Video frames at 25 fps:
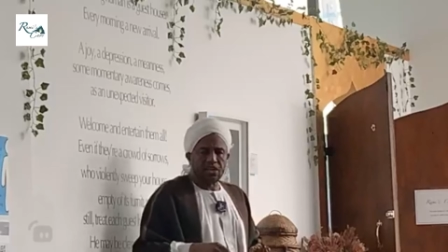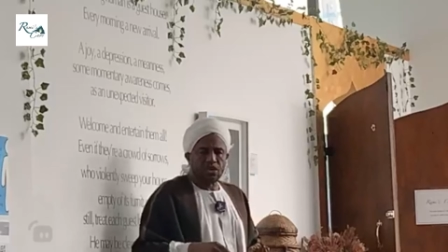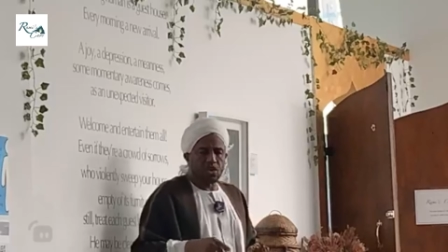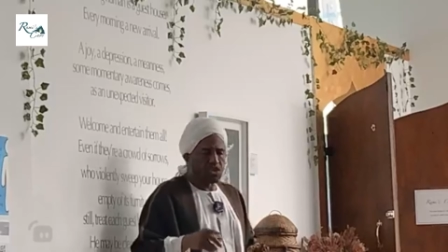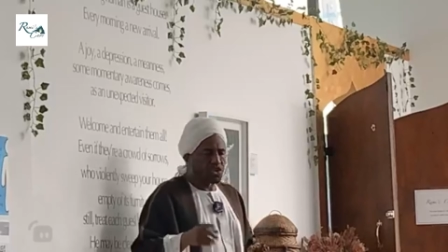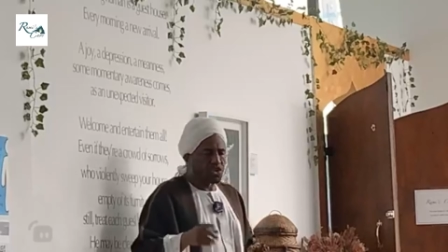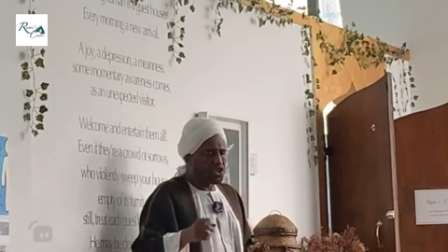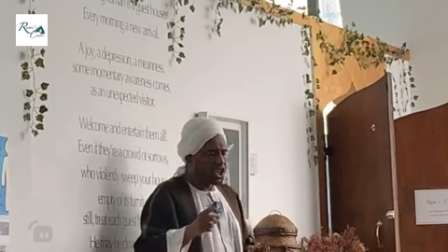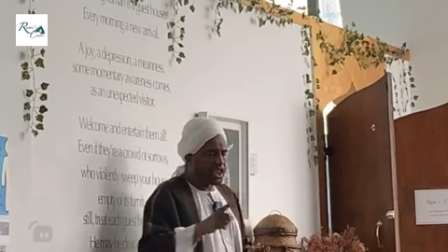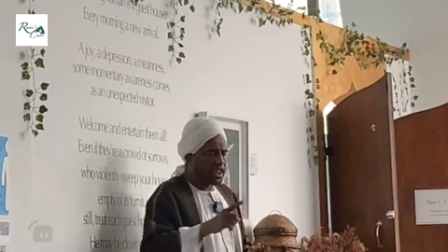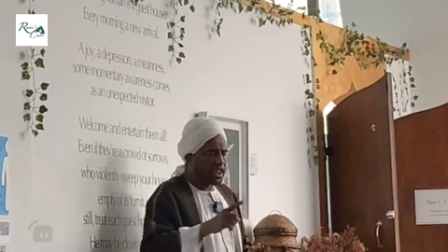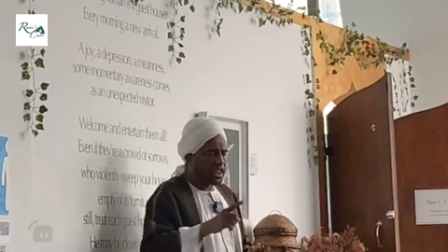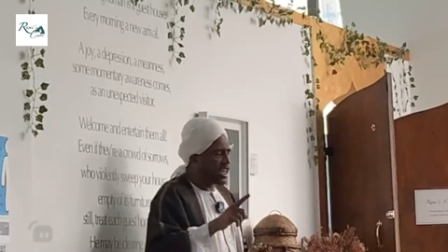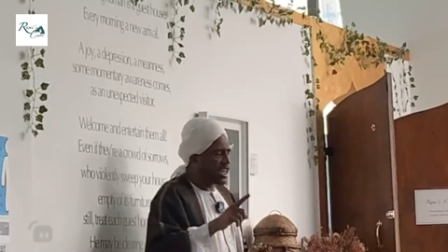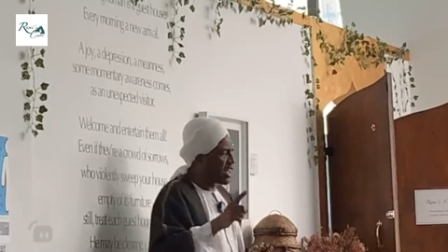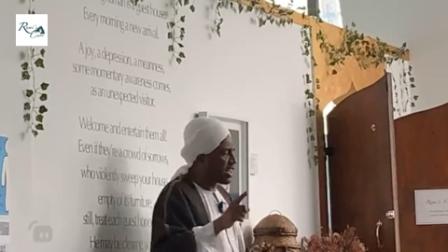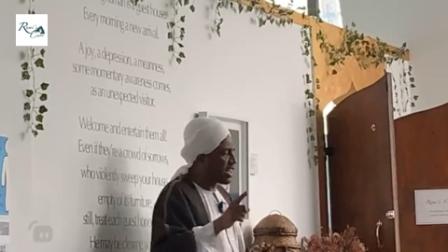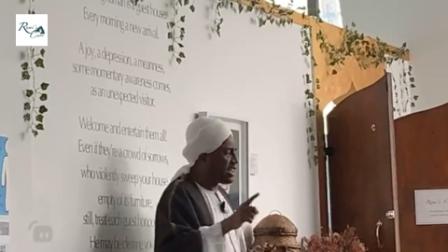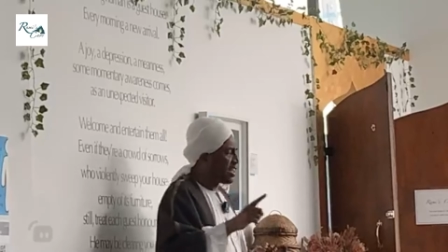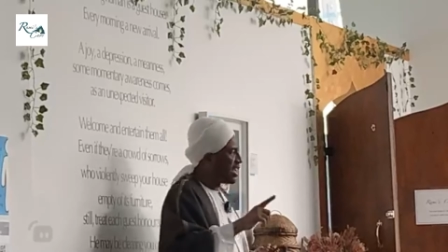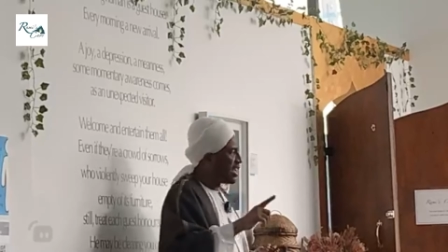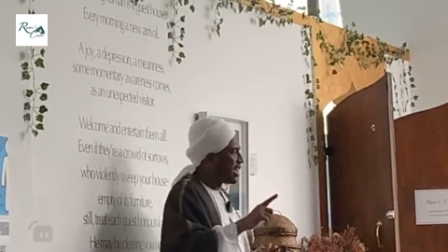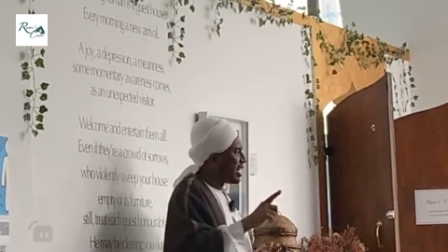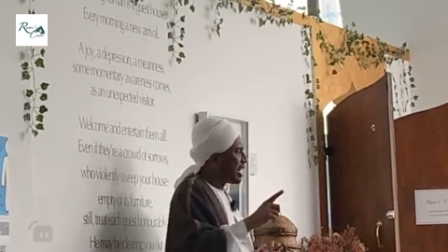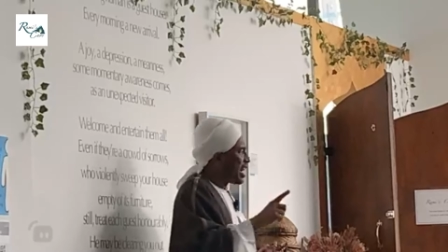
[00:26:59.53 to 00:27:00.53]
Those
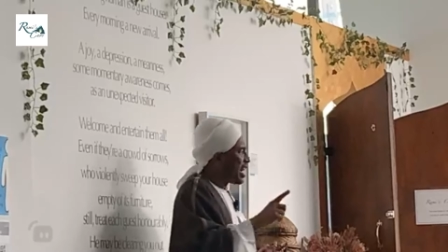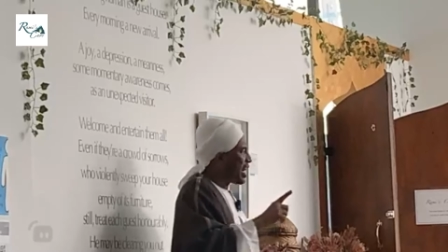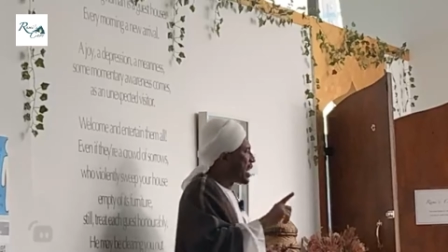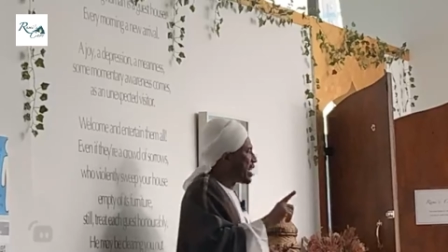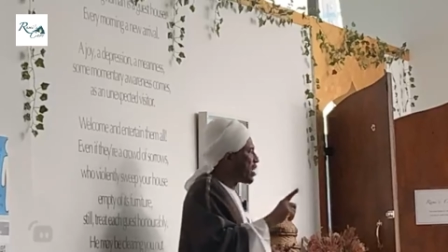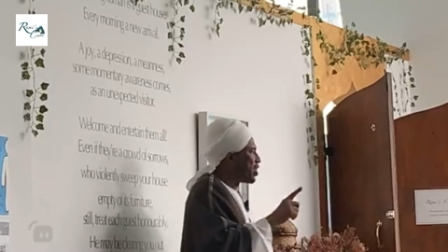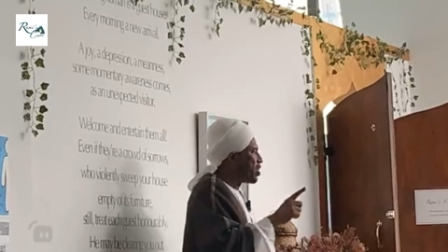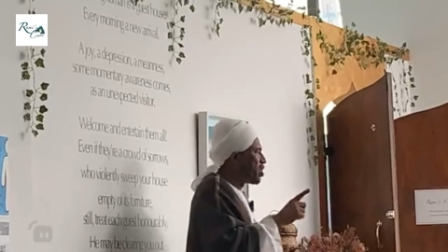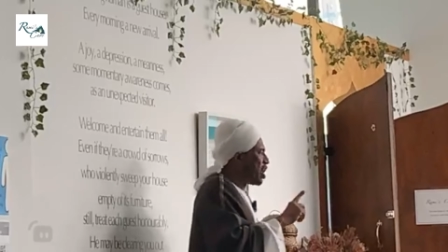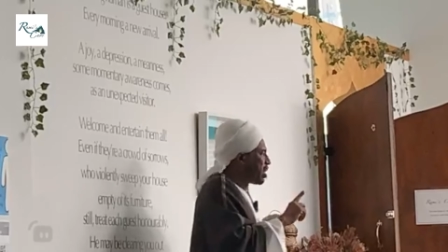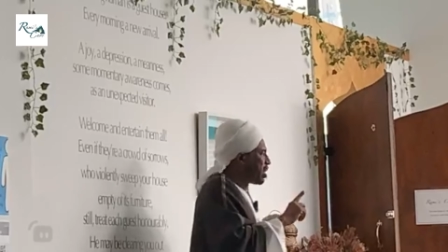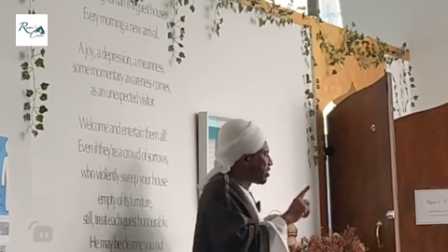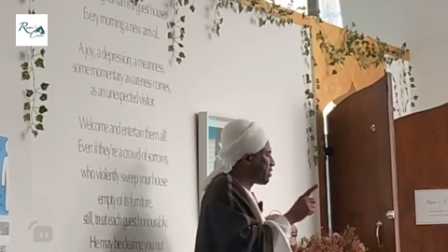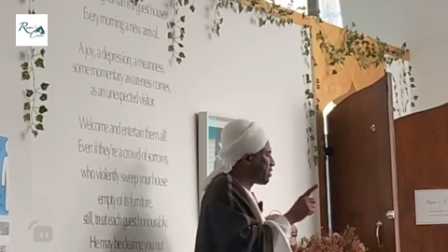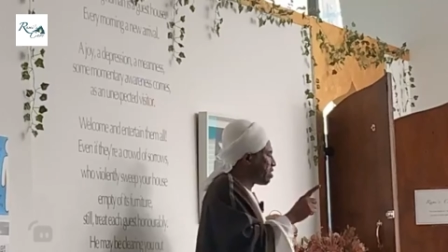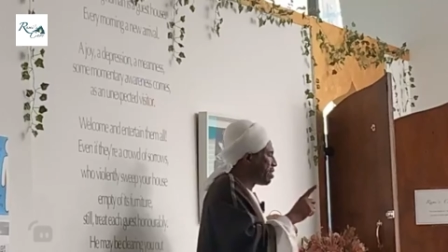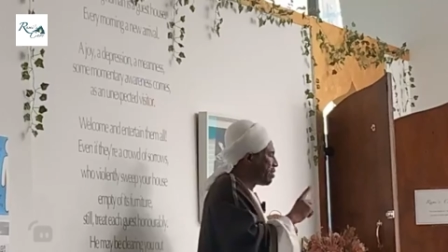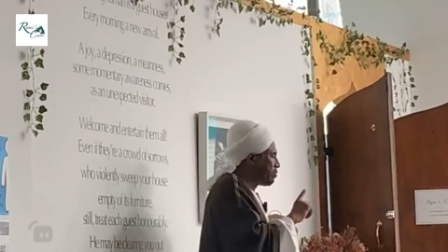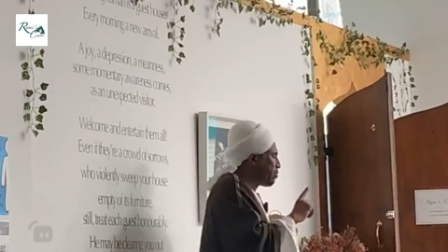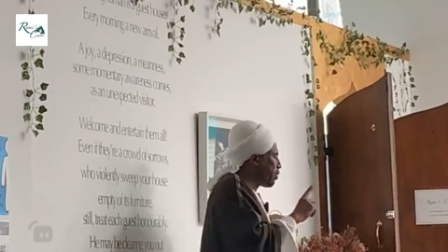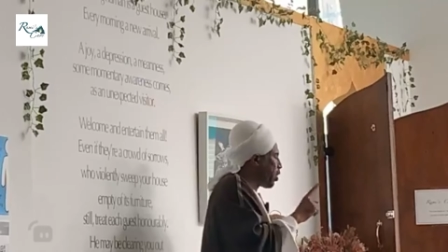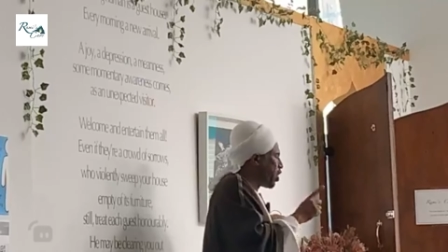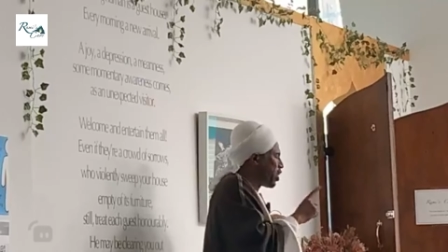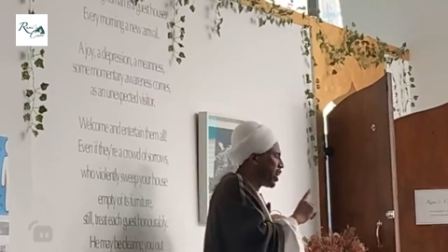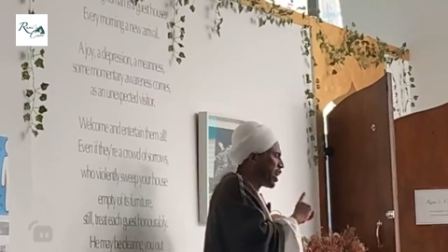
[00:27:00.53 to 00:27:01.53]
children are
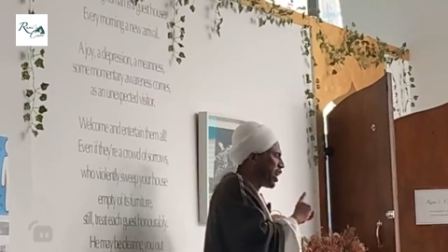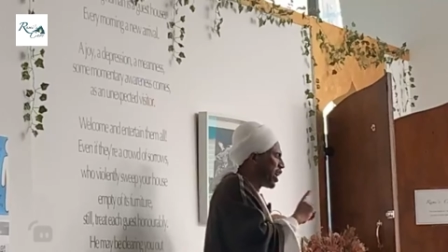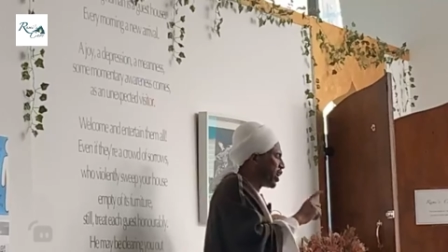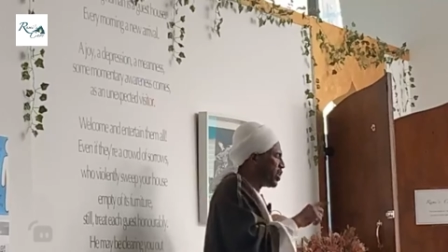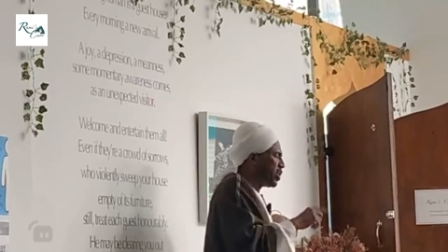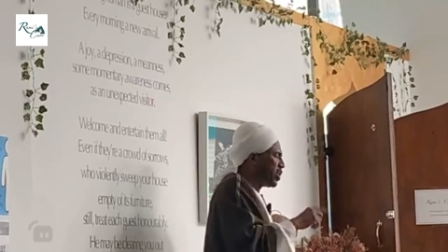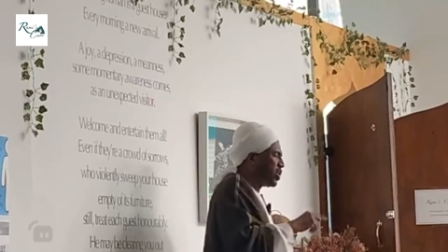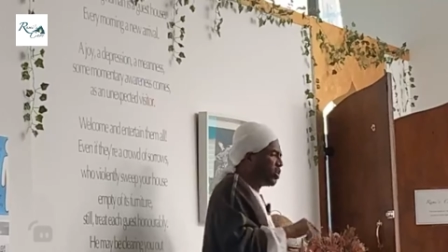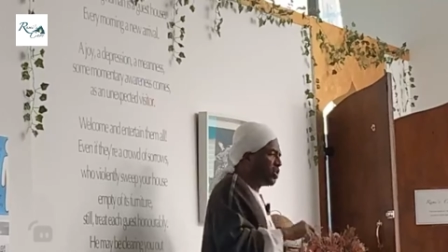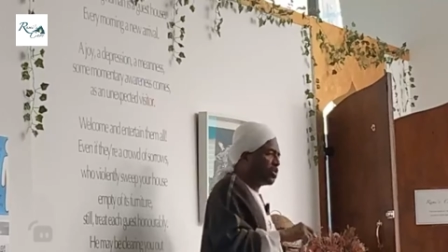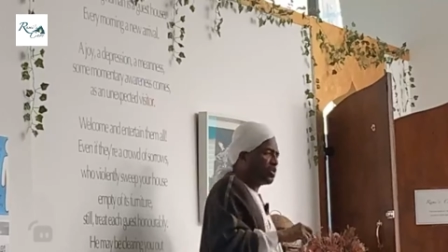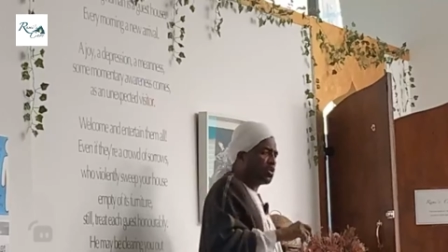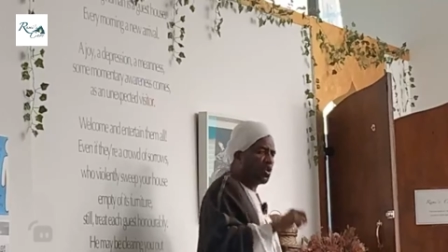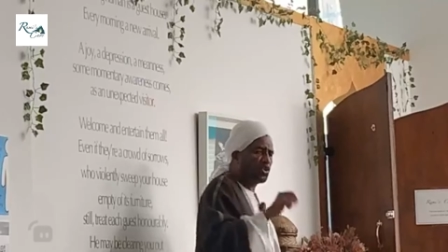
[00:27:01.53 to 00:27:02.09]
not belonging to you.